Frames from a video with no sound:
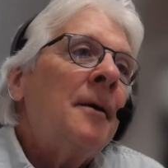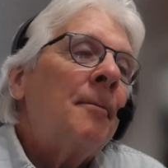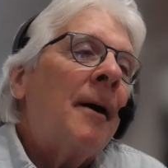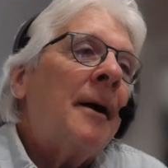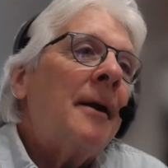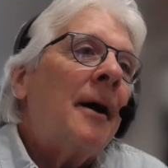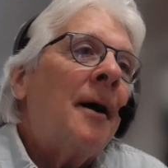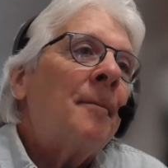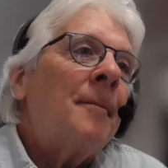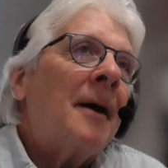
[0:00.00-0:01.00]
But
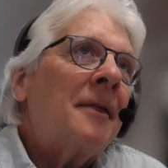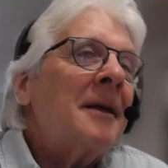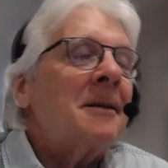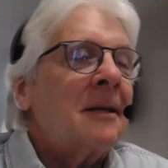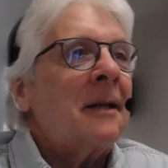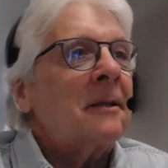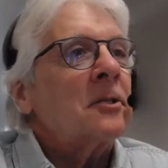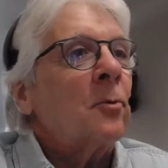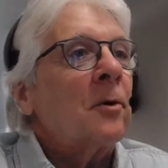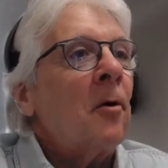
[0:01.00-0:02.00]
I think he's got
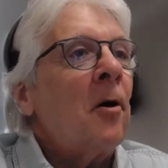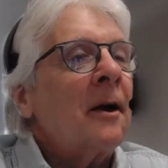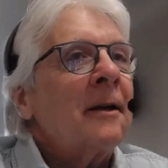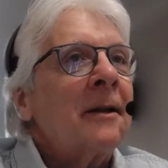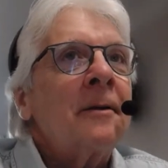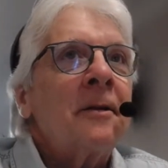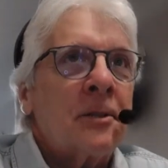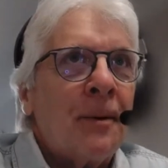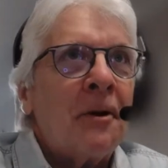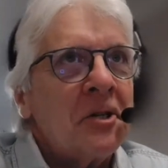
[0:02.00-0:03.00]
this one wrong, and he
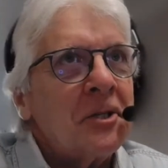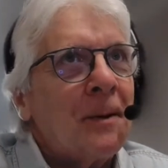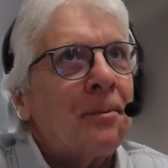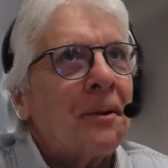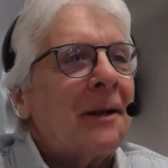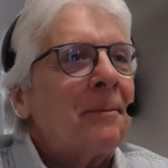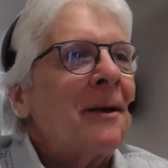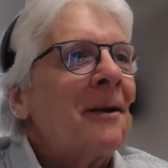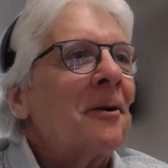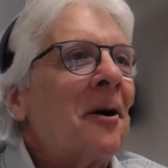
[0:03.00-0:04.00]
disparages people like me.